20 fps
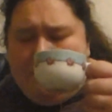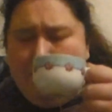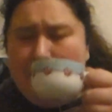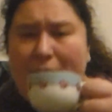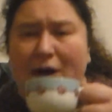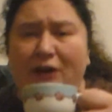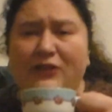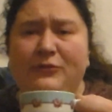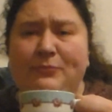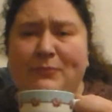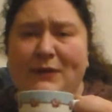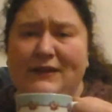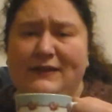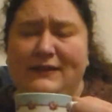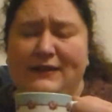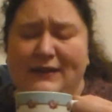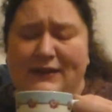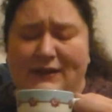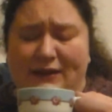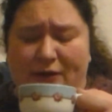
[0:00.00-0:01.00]
much
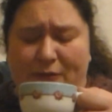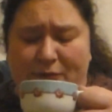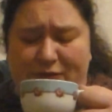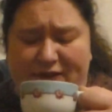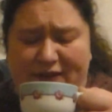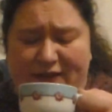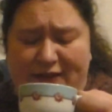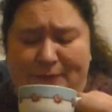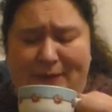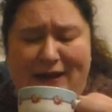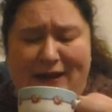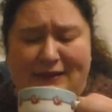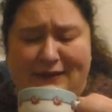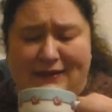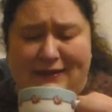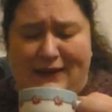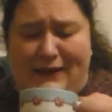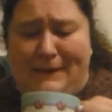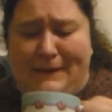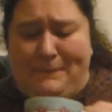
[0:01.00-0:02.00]
better than I was
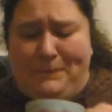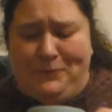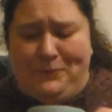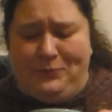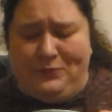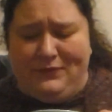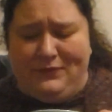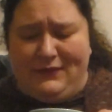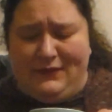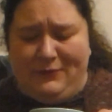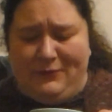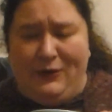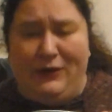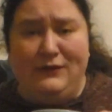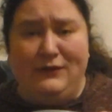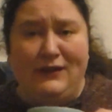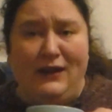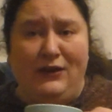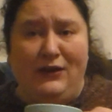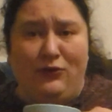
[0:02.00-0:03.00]
expecting.
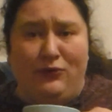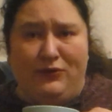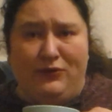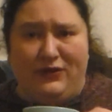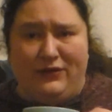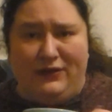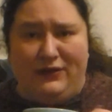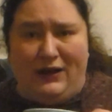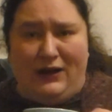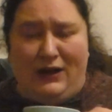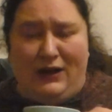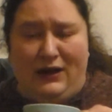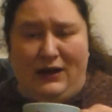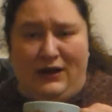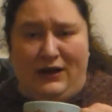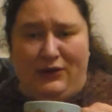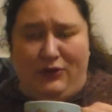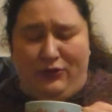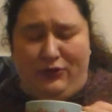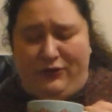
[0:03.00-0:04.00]
Well done,
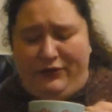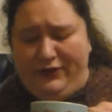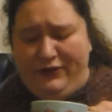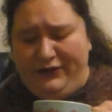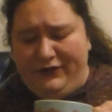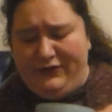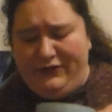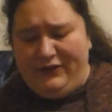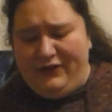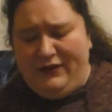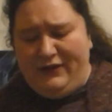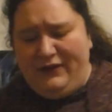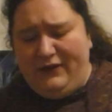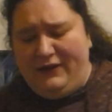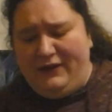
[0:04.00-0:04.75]
Acorus.